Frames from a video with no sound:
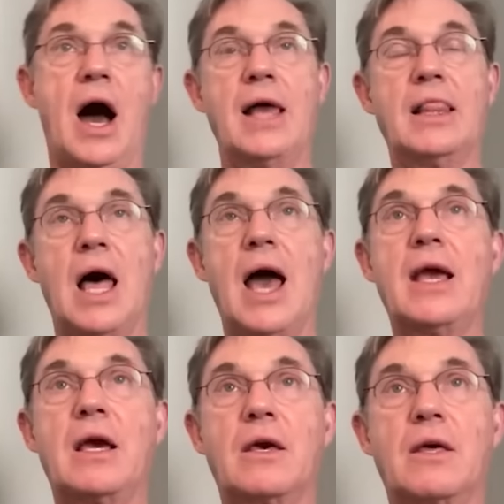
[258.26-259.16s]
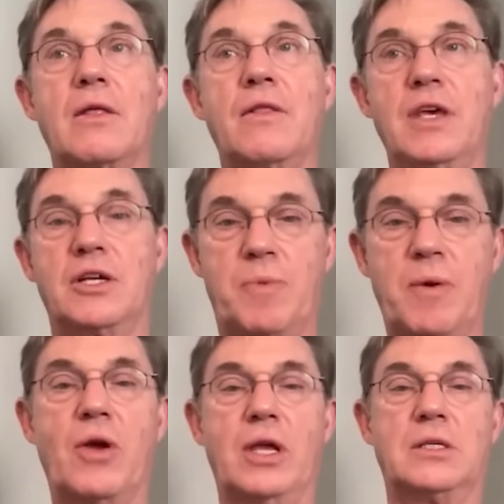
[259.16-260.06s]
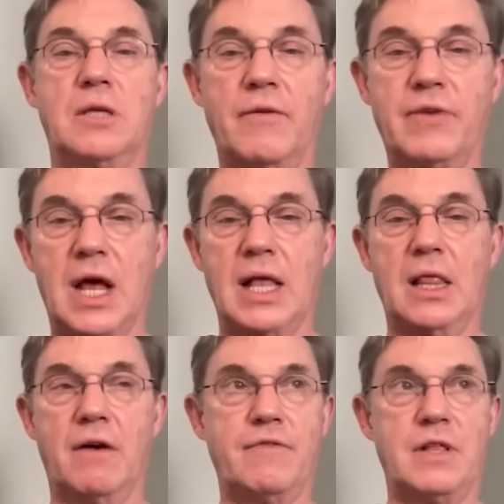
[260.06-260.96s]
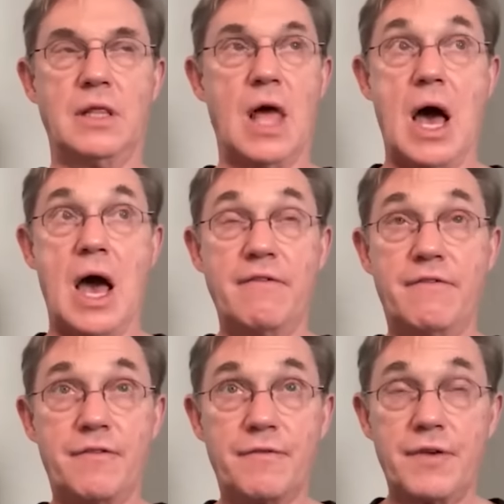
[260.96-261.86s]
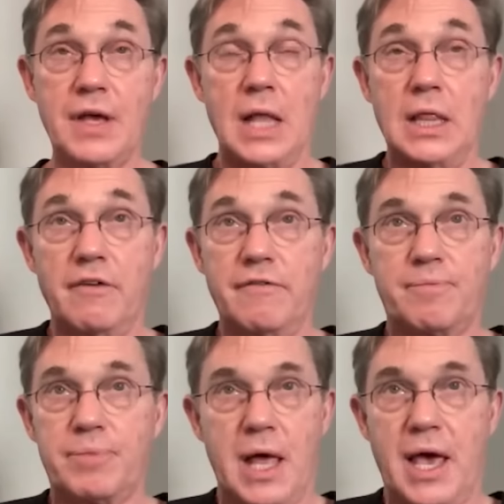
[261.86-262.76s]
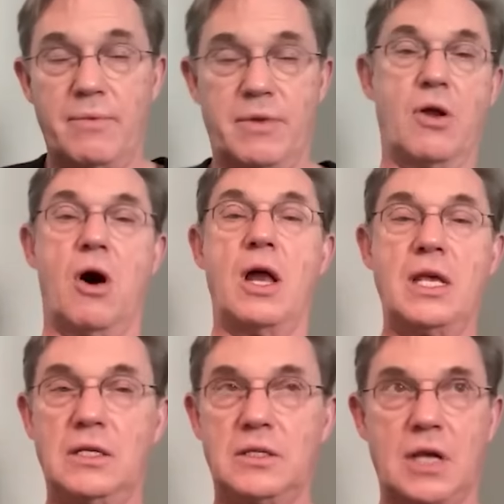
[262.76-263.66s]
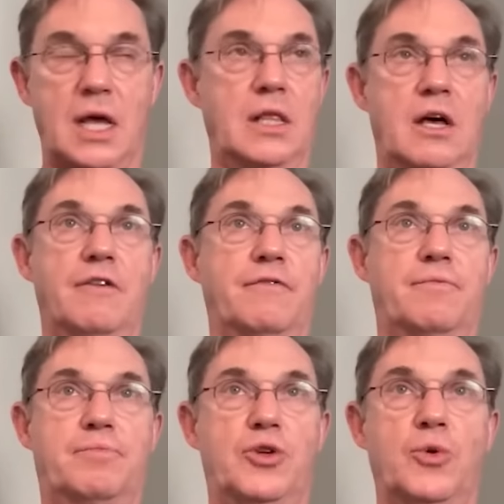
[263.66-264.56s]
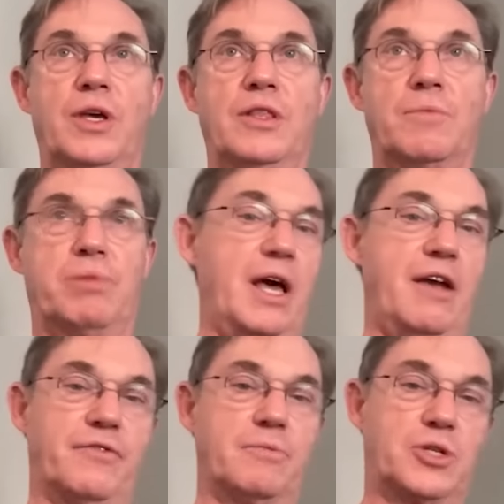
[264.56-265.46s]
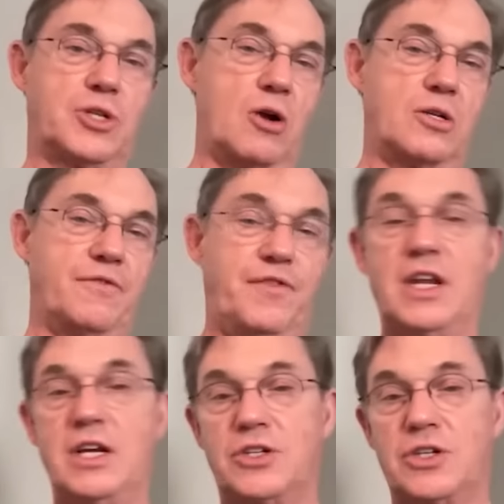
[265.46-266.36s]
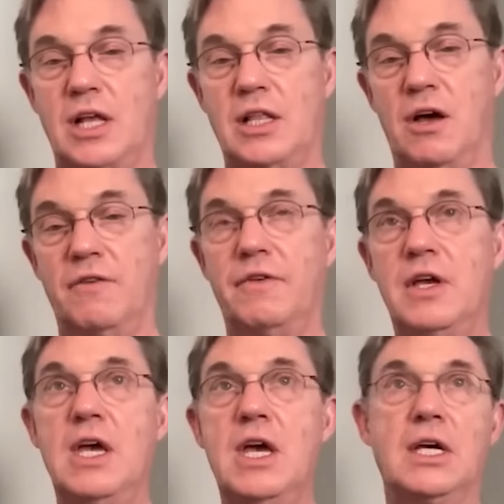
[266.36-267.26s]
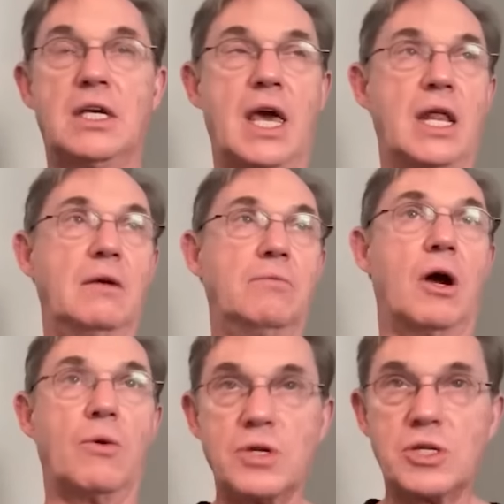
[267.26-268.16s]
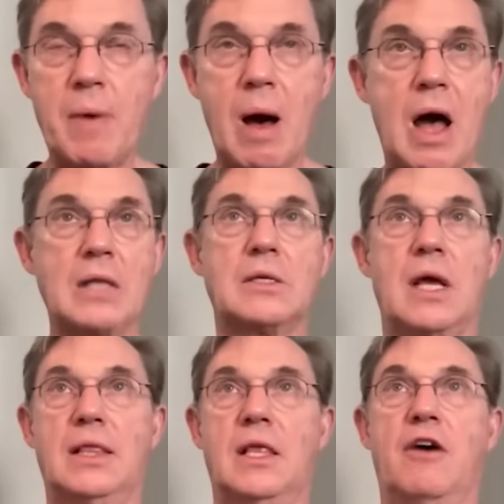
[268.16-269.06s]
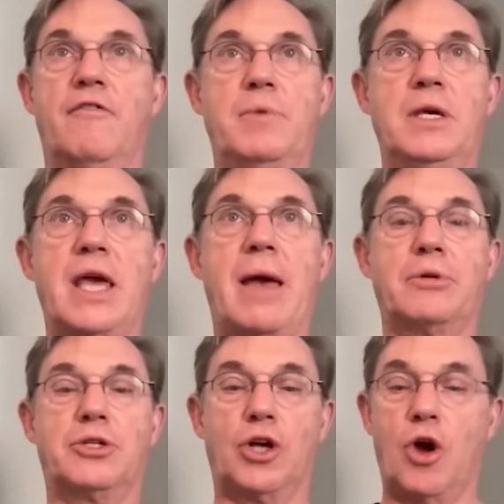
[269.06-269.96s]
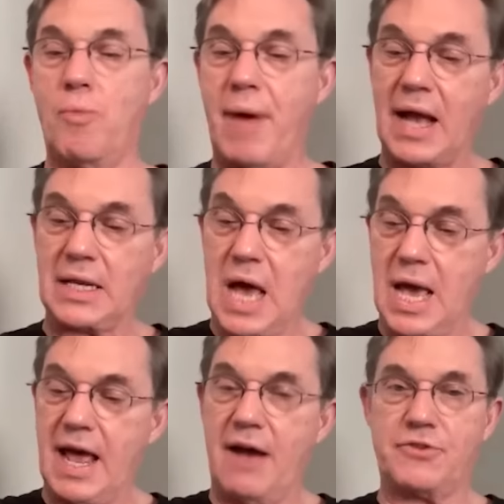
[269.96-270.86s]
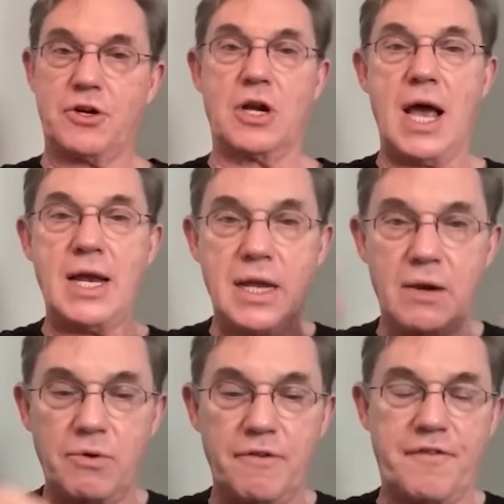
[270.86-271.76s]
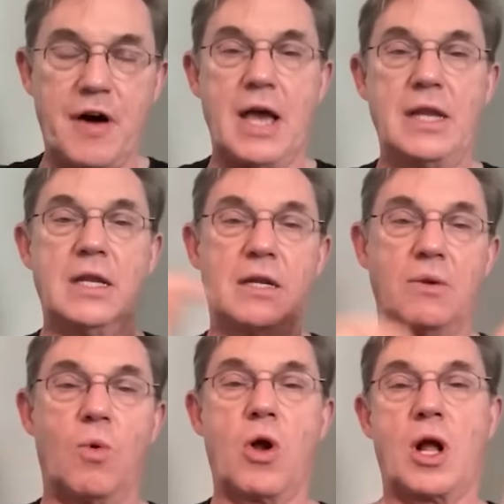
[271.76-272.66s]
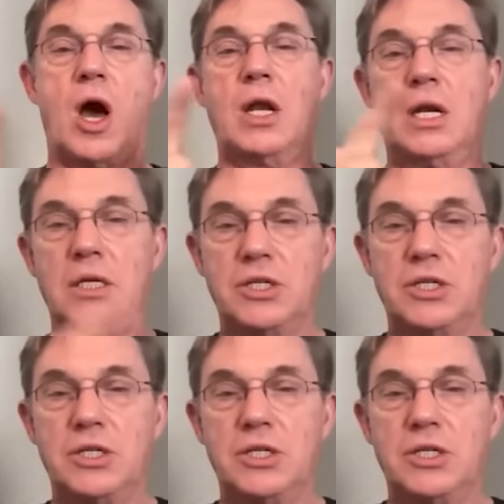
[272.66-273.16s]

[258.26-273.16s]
i like the experience of it i love the live i love playing with an audience i love doing the play from start to finish i love getting a response. I love being able to go back night after night and refine it and work on it